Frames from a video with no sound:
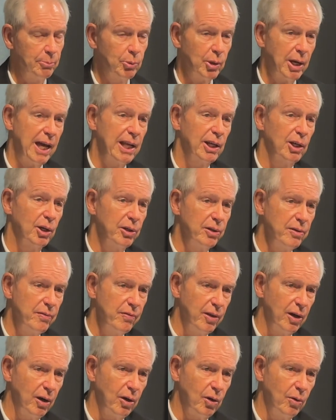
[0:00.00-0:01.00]
What I
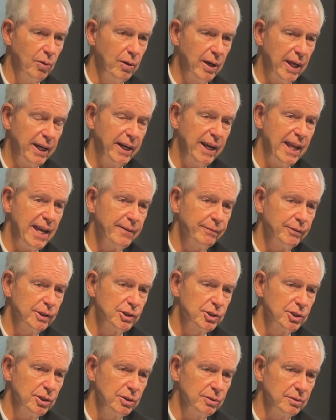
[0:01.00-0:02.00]
learned, though, and an
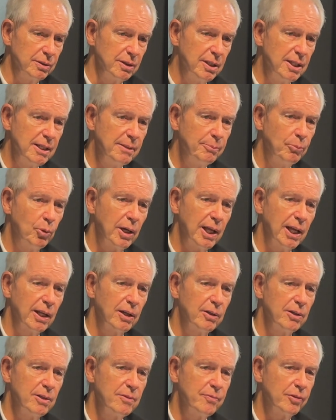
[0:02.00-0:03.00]
average student, what I
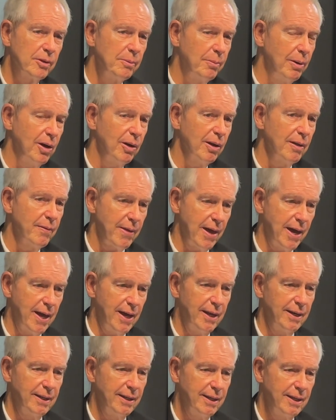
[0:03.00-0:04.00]
learned from all of that